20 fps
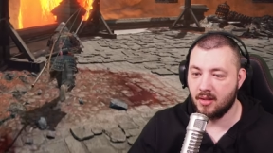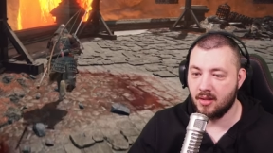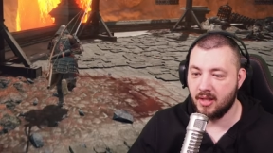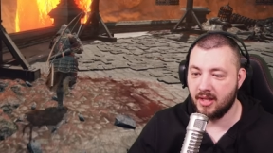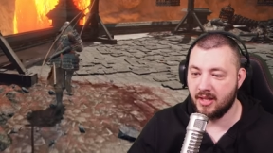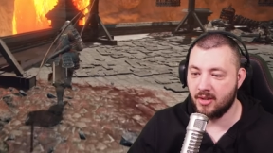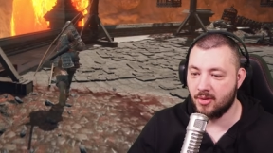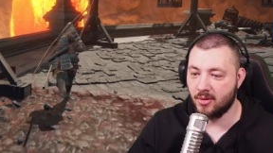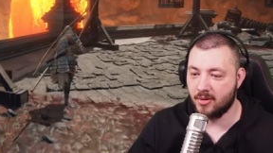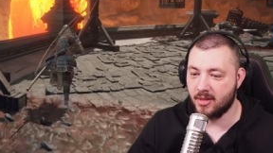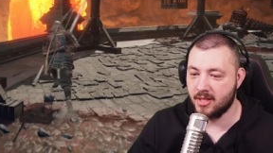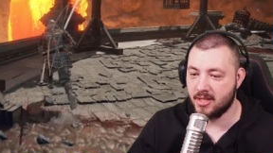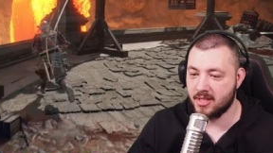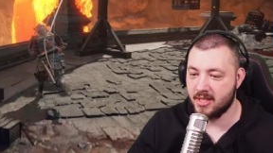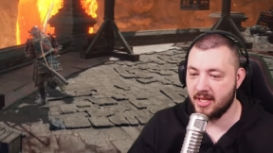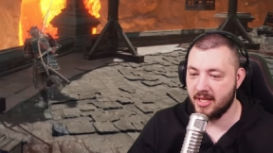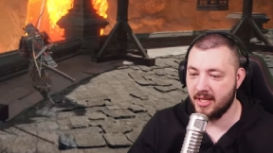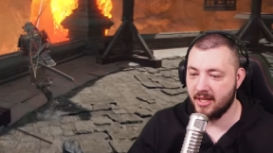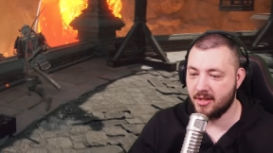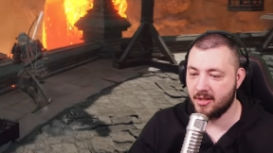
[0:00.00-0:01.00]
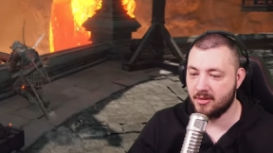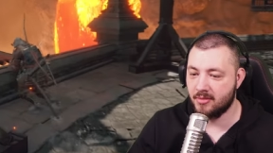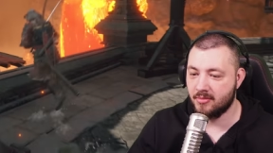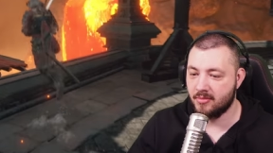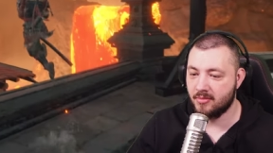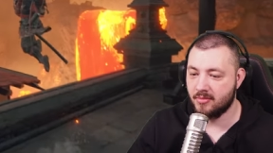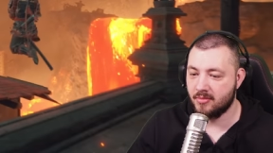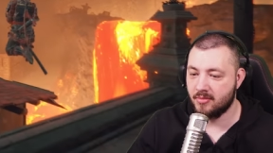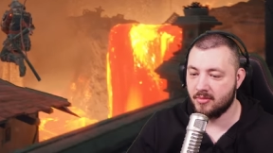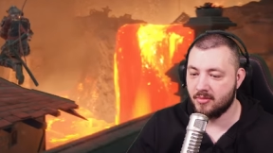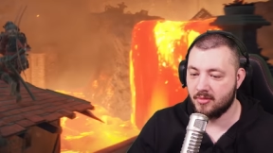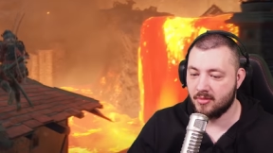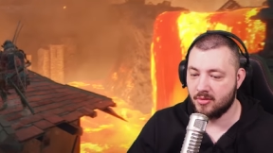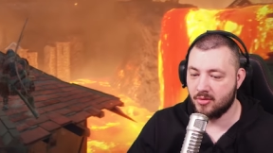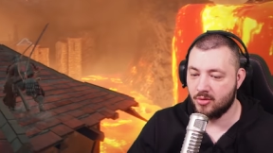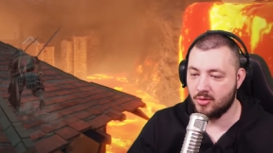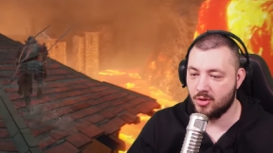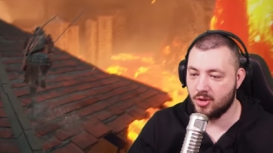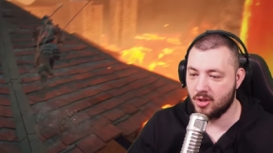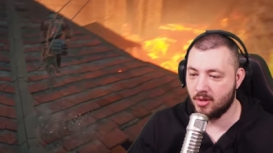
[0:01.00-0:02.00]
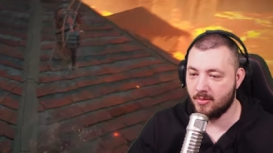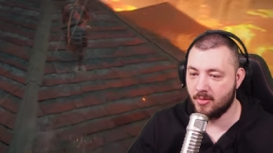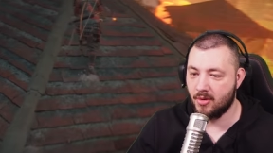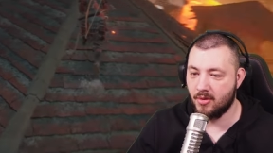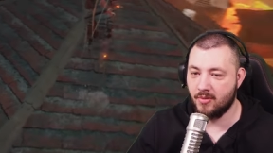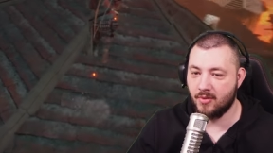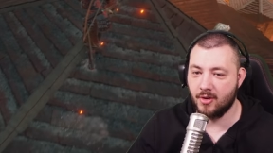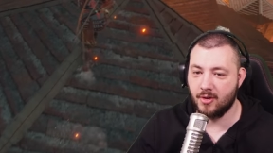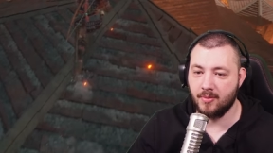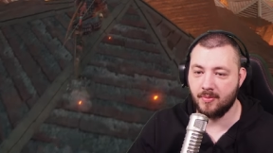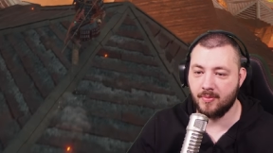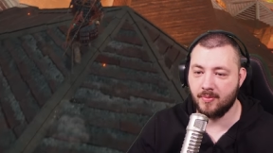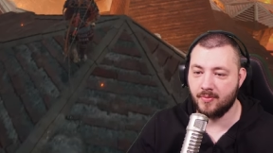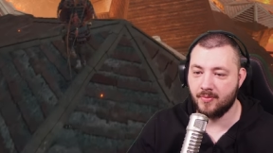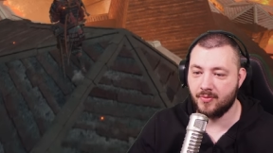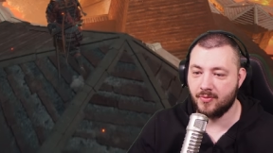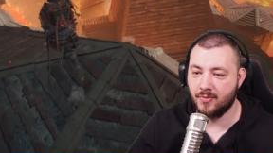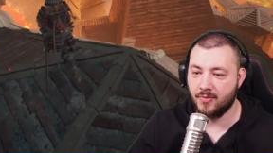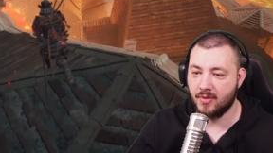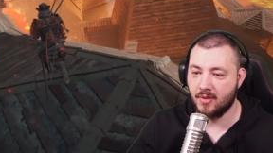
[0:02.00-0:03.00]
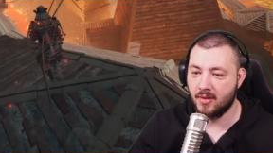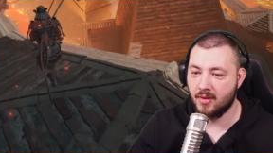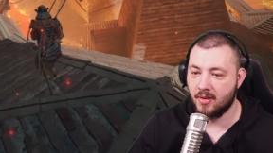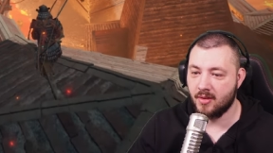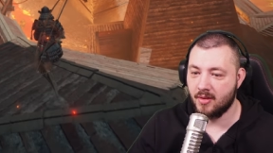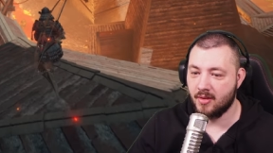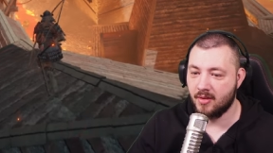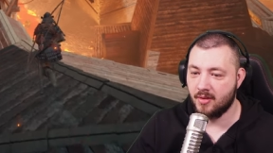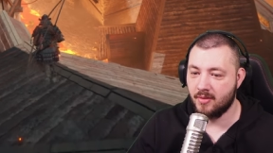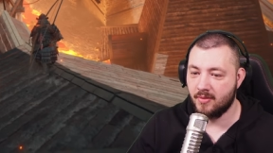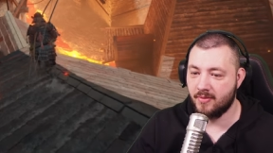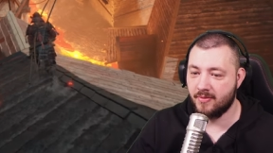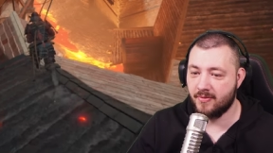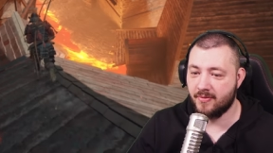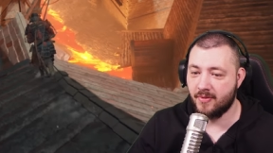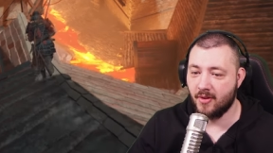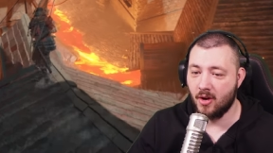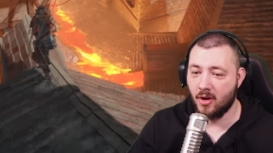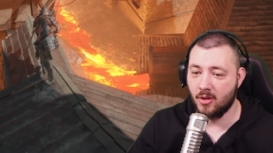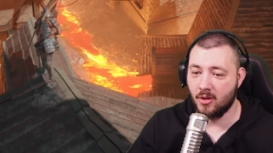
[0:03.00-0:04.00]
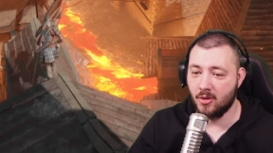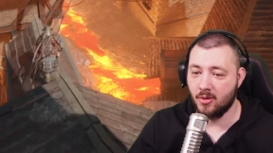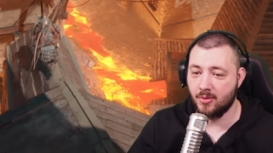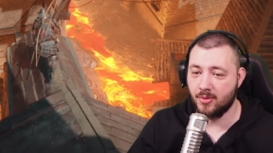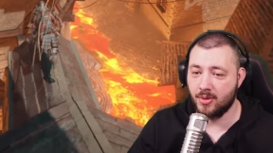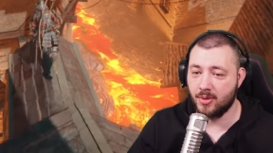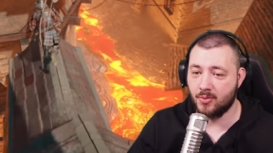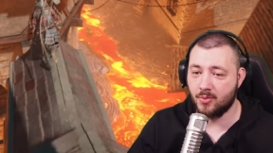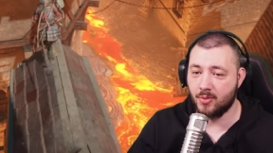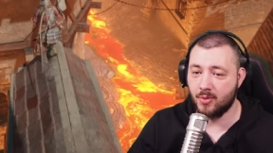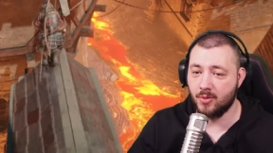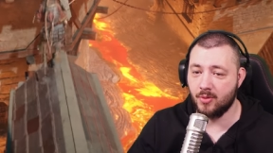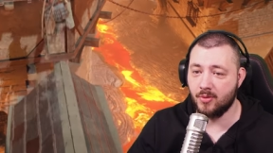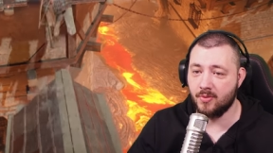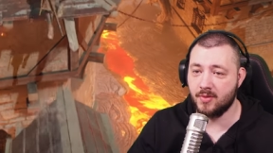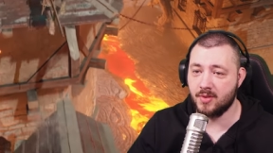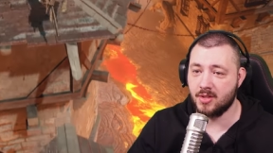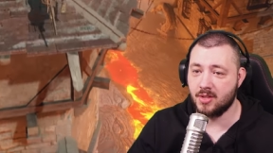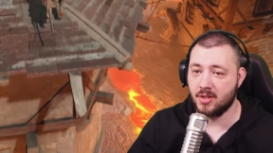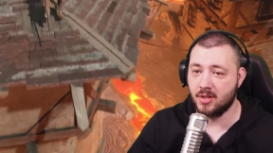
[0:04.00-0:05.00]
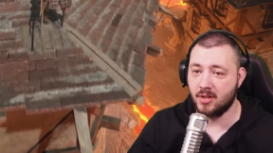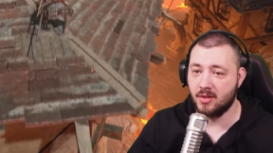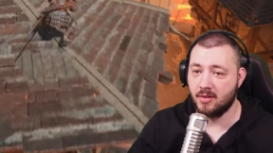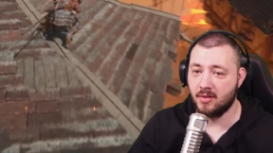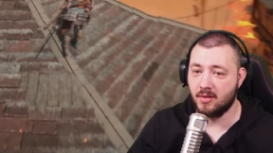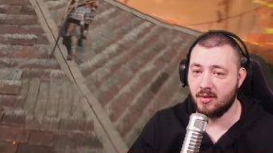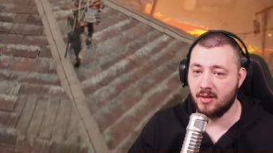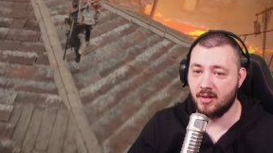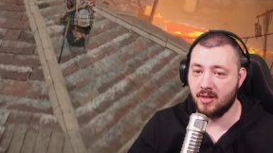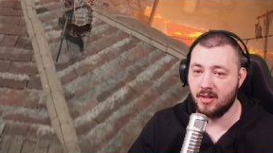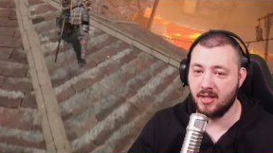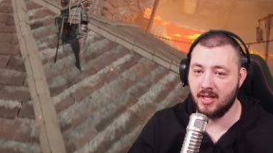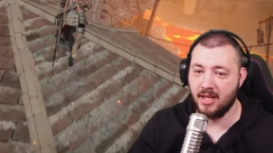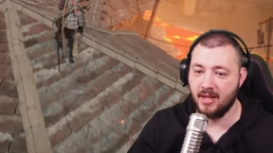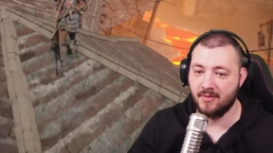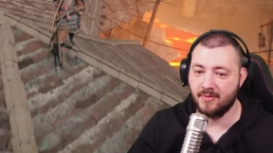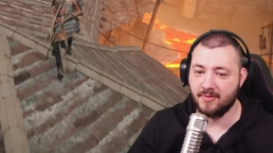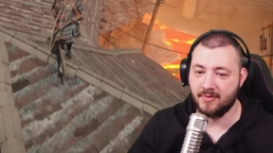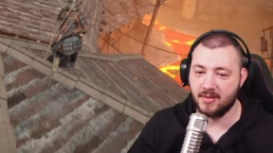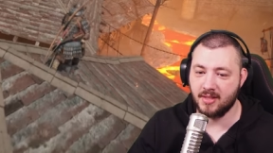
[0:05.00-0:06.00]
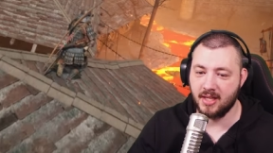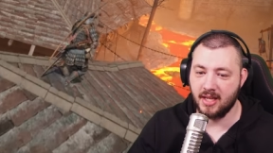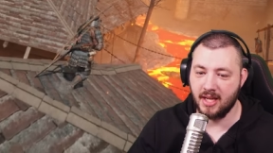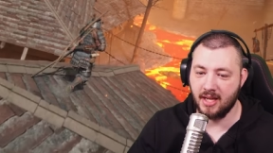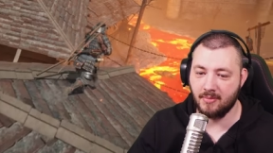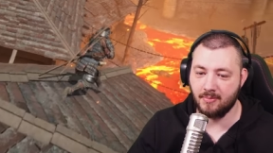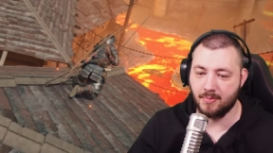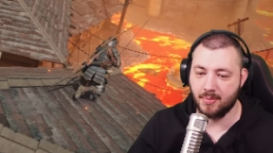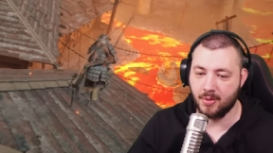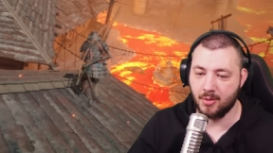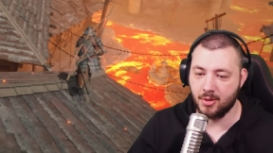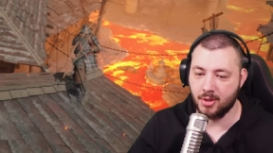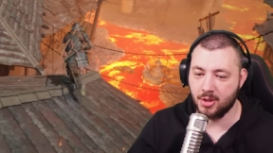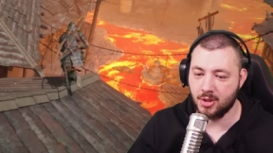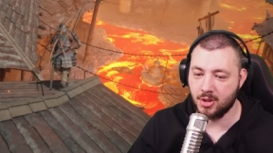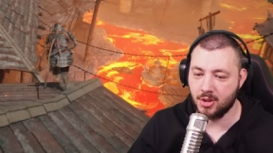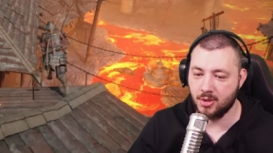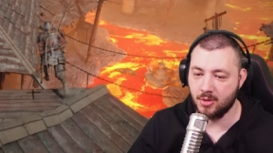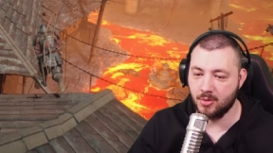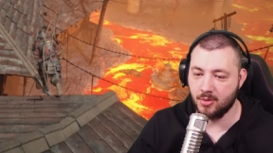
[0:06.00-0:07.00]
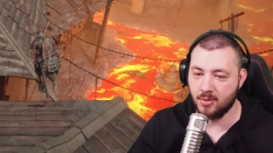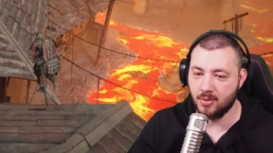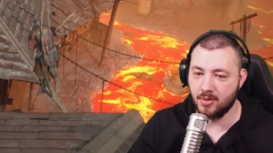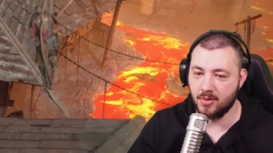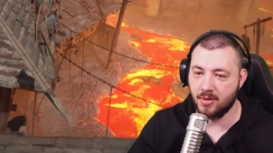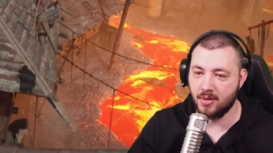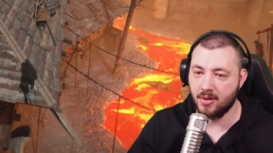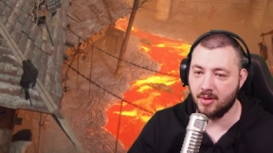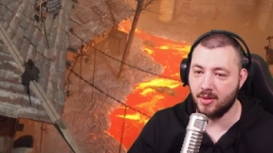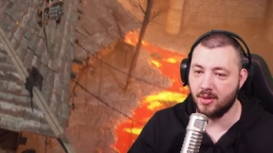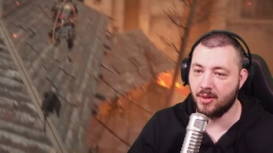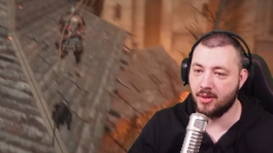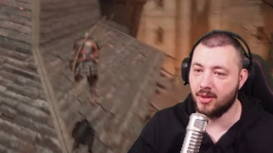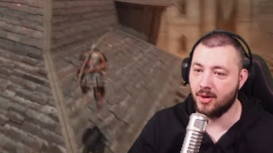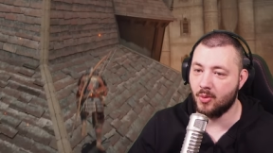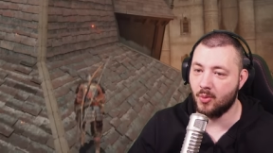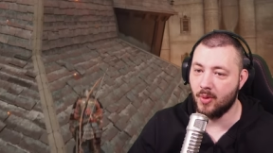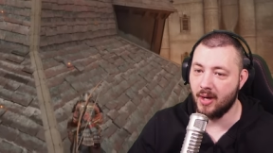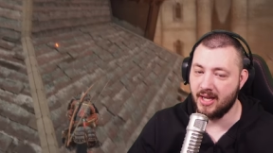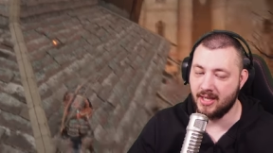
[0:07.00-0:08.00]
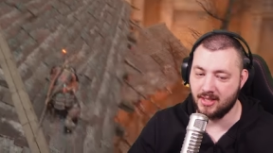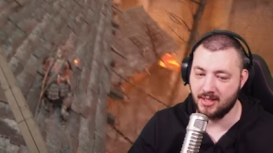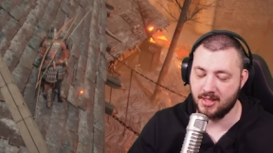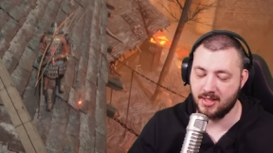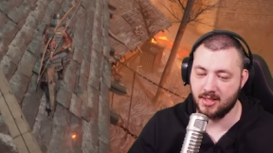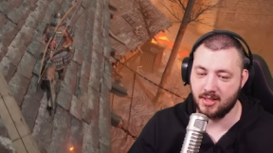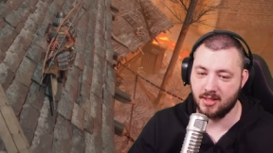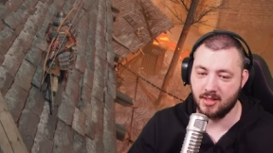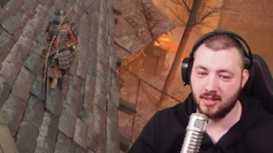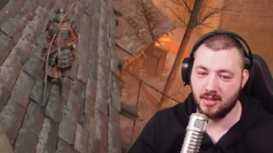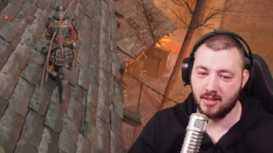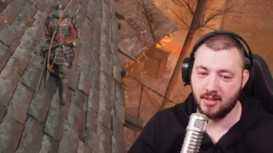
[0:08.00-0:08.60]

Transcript: Ignore the snake. Jump over, follow the roofs left and push to the west.